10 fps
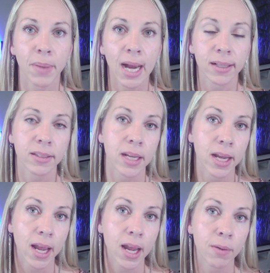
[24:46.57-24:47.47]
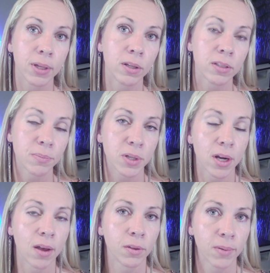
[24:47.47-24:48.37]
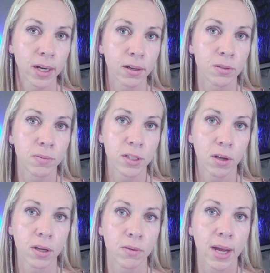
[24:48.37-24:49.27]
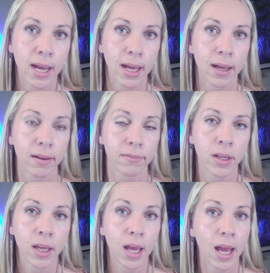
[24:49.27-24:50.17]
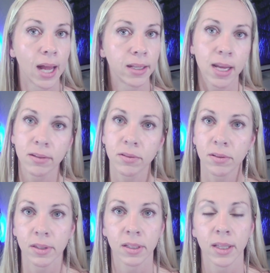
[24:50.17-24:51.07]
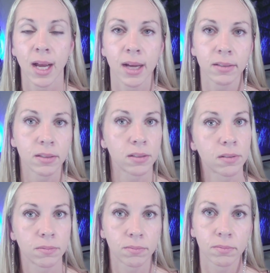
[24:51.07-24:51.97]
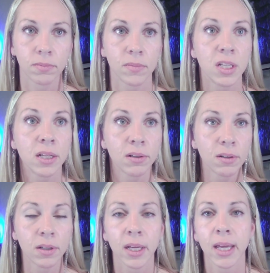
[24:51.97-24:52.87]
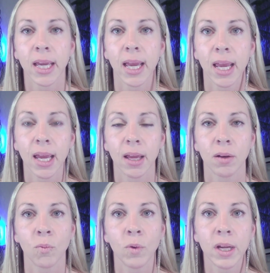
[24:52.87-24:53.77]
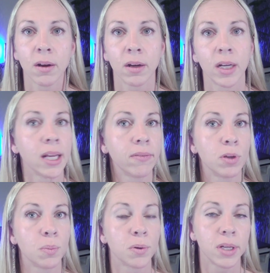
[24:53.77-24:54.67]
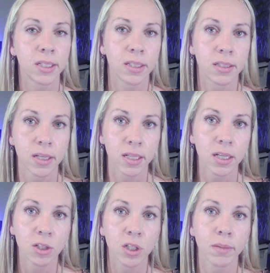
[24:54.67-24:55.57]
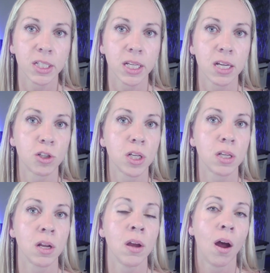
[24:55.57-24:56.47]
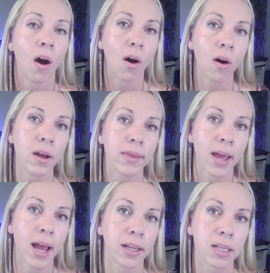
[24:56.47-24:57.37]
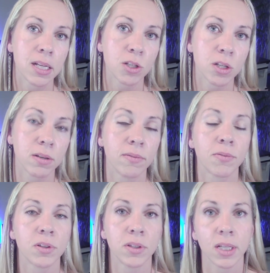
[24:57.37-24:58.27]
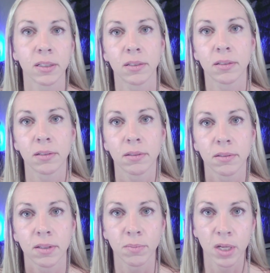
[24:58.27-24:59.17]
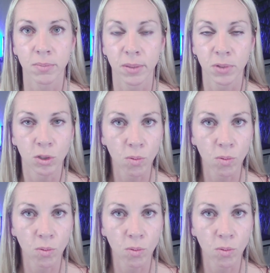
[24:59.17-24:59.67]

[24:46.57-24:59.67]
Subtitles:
come back and say, hey, we looked up your health records. We saw you have had cancer in the last year, and we are going to give you a pre-existing condition limitation on that condition for 6, sometimes up to